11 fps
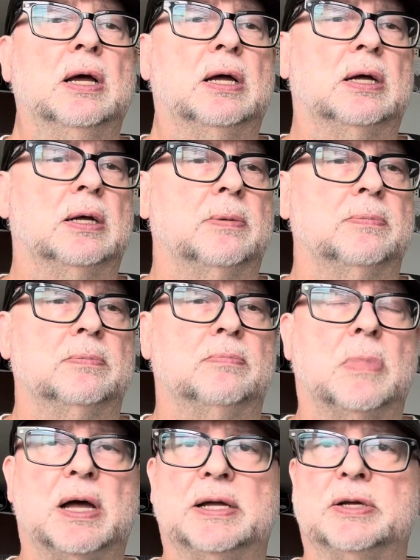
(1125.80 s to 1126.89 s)

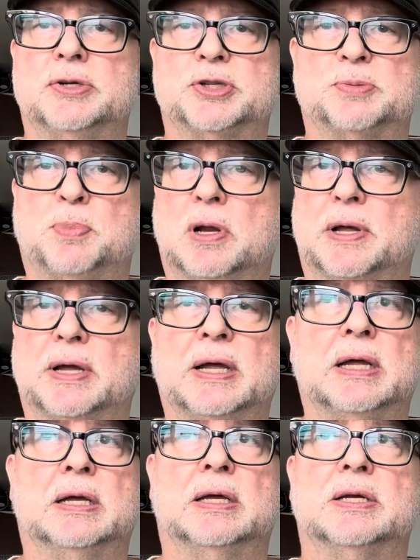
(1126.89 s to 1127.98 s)
Miles'
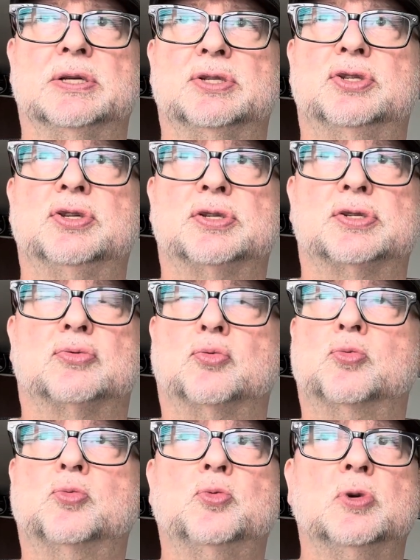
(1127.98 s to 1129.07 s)
playing is just
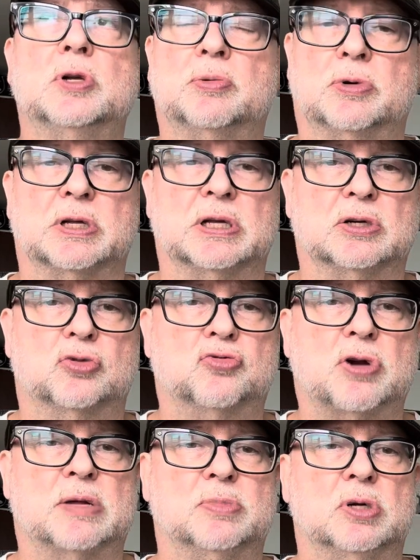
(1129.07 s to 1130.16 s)
really, really
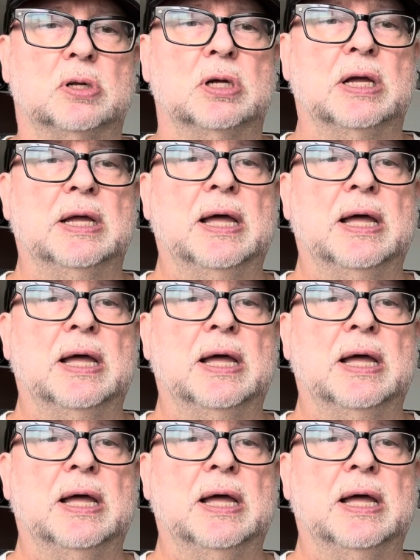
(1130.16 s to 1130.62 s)
incredible.